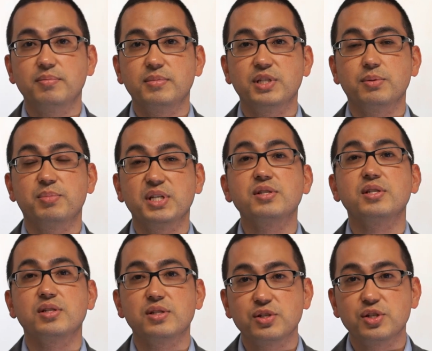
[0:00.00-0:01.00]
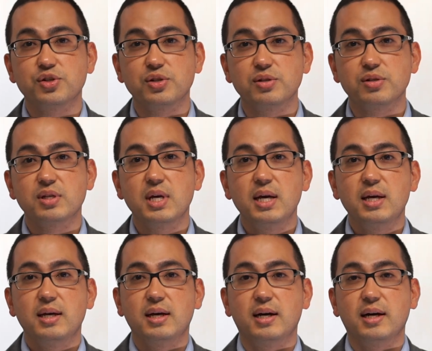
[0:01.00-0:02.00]
business decisions
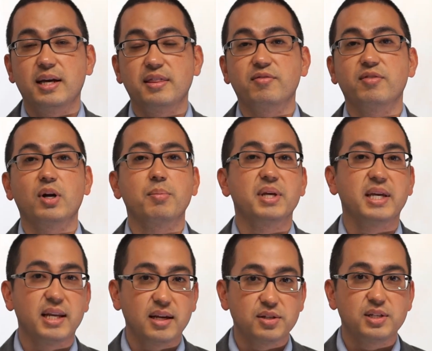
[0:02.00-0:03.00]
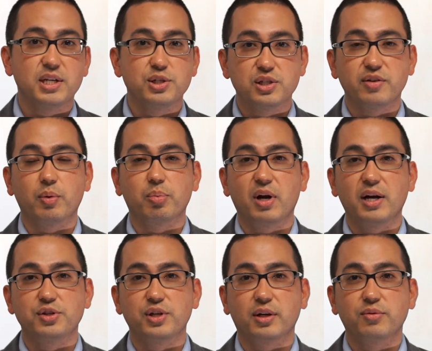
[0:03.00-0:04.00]
at the very beginning stages of a
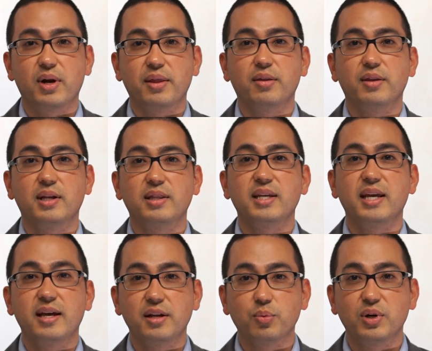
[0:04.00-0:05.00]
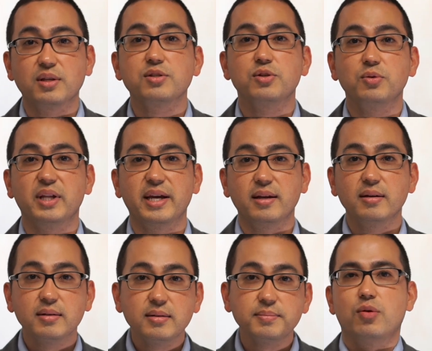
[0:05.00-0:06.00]
project rather than at the end when it's too late.
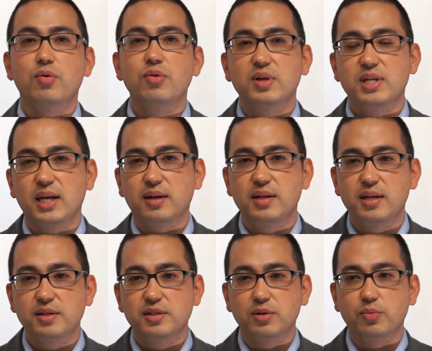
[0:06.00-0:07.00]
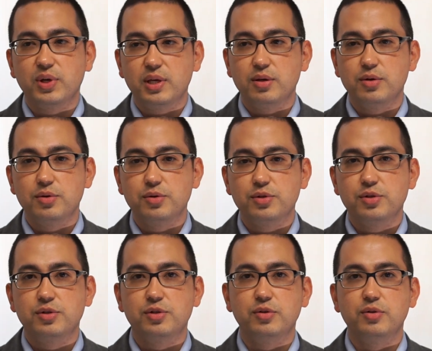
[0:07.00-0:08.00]
Through the techniques that we use
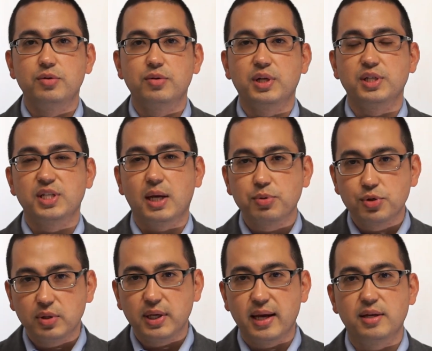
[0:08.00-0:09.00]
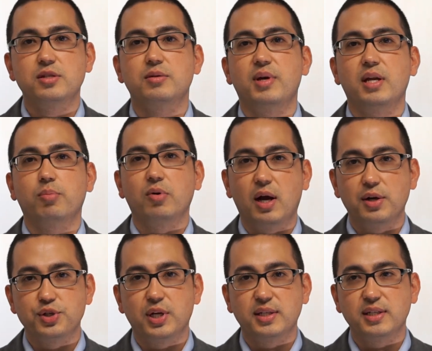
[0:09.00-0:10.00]
to conceptually estimate a
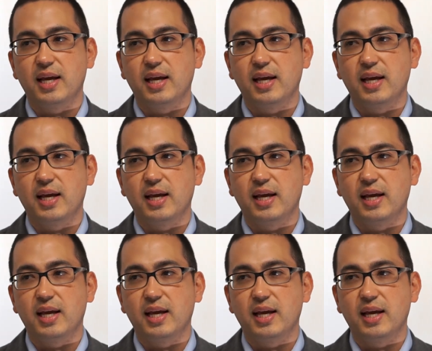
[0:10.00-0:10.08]
project and